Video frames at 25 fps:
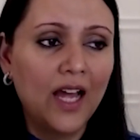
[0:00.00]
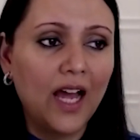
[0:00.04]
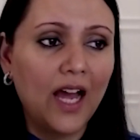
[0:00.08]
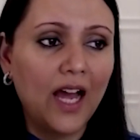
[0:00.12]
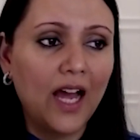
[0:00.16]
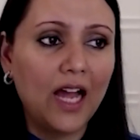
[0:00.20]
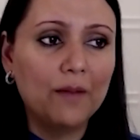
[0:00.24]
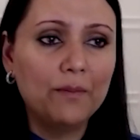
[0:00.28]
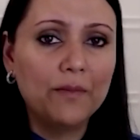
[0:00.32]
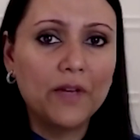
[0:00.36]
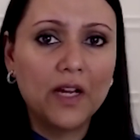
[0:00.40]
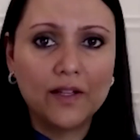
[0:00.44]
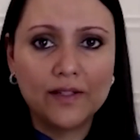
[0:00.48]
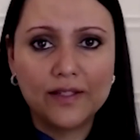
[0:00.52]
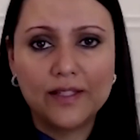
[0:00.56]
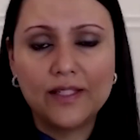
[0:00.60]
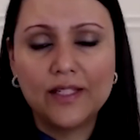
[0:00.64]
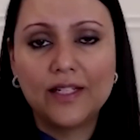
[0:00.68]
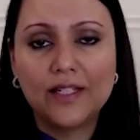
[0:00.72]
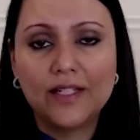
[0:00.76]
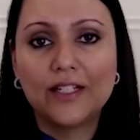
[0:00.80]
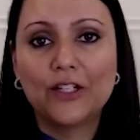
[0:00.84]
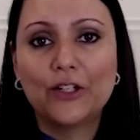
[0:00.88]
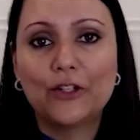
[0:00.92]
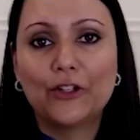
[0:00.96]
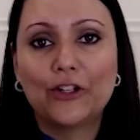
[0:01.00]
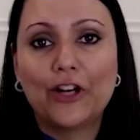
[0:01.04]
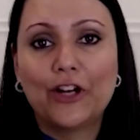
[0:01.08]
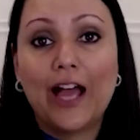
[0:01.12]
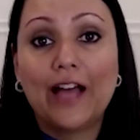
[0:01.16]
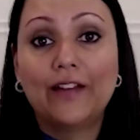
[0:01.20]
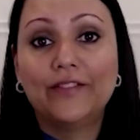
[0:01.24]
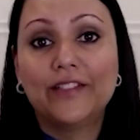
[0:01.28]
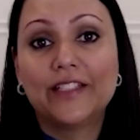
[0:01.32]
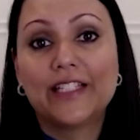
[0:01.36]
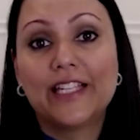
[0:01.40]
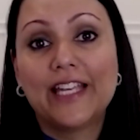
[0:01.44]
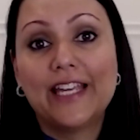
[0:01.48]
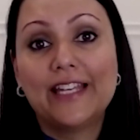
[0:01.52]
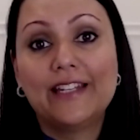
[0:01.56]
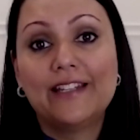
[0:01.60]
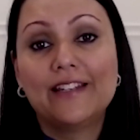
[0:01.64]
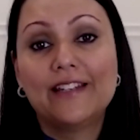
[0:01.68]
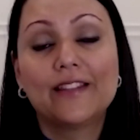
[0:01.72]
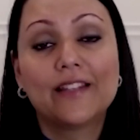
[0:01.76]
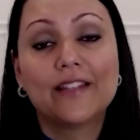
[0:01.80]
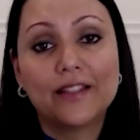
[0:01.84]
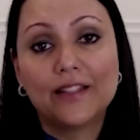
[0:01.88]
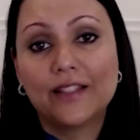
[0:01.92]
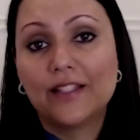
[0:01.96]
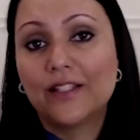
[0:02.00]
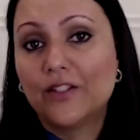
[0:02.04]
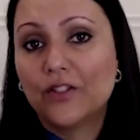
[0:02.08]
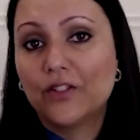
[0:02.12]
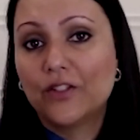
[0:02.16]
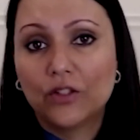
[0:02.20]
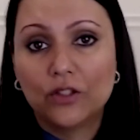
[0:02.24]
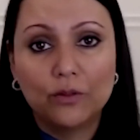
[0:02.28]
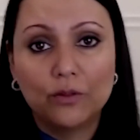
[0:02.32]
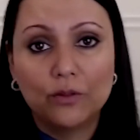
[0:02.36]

I'm not sitting here advocating that these are